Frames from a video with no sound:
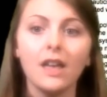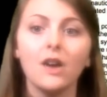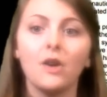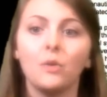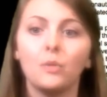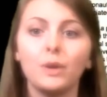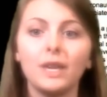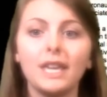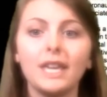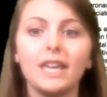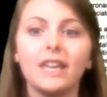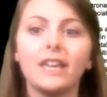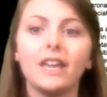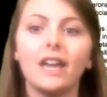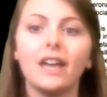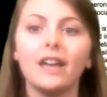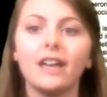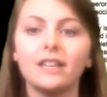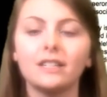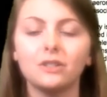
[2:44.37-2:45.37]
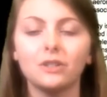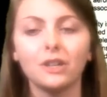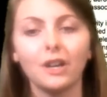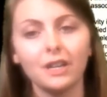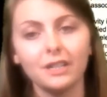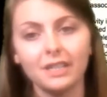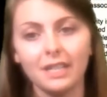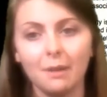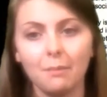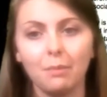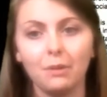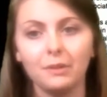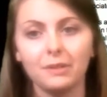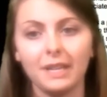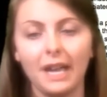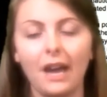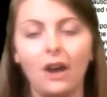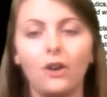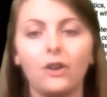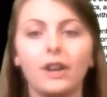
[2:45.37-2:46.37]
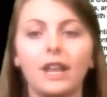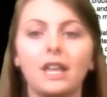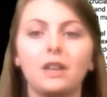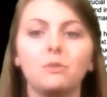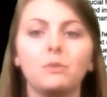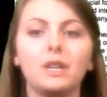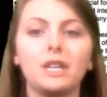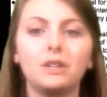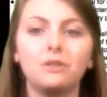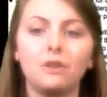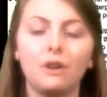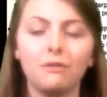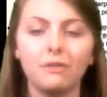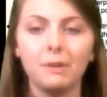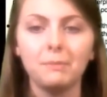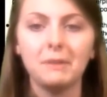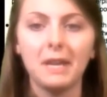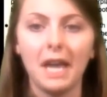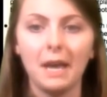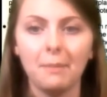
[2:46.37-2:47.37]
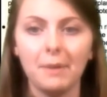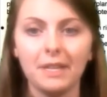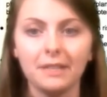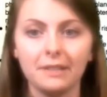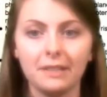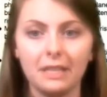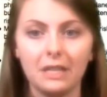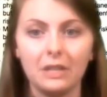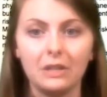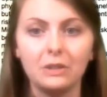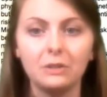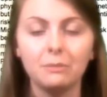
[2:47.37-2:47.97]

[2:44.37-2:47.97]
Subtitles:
We took our samples out and we drove them to MSU,